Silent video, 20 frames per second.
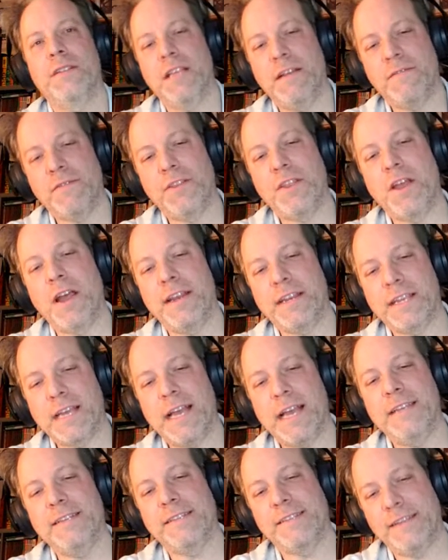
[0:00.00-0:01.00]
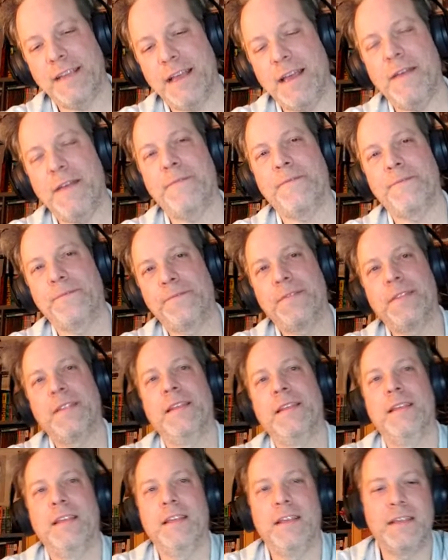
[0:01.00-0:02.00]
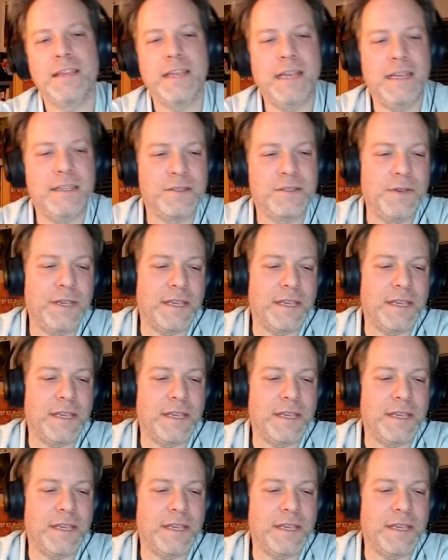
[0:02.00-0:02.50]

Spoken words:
level 9 guys. Yeah, yeah. So you